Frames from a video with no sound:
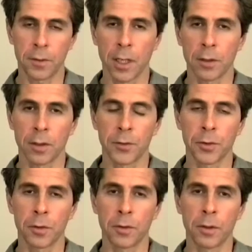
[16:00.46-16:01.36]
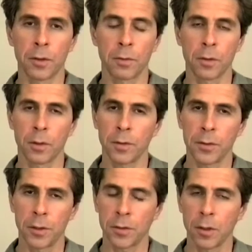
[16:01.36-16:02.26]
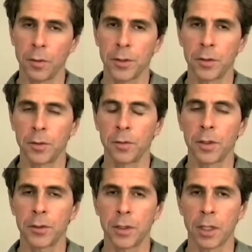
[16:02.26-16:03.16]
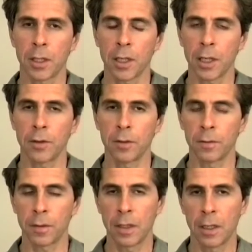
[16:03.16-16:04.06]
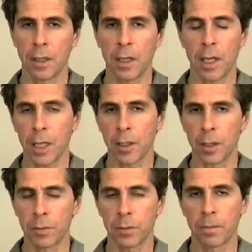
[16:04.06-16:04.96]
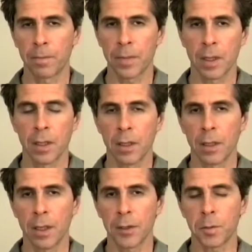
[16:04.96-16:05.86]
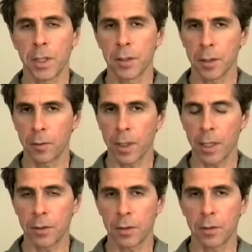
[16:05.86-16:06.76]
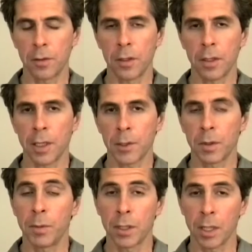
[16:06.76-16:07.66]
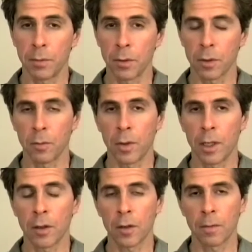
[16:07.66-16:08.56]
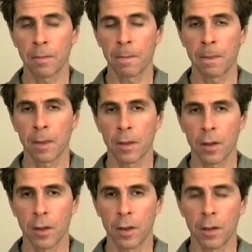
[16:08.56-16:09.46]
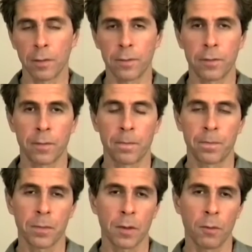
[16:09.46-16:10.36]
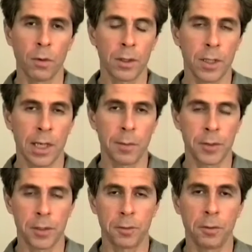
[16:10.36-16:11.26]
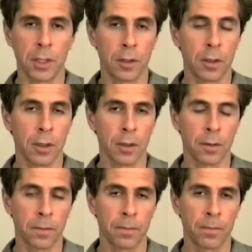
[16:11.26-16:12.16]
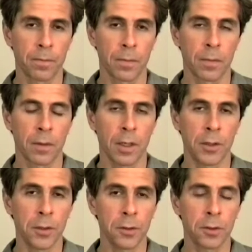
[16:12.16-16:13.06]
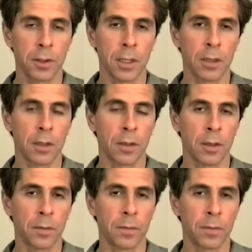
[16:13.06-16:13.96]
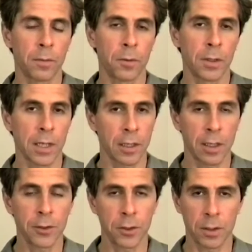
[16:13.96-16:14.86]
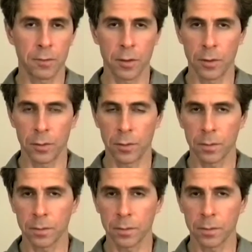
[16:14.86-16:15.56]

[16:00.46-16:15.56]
psychological growth. There's always a dualistic kind of hang-up. And as we integrate, as we become more aware of what the opposites really are, and usually we're not conscious of those.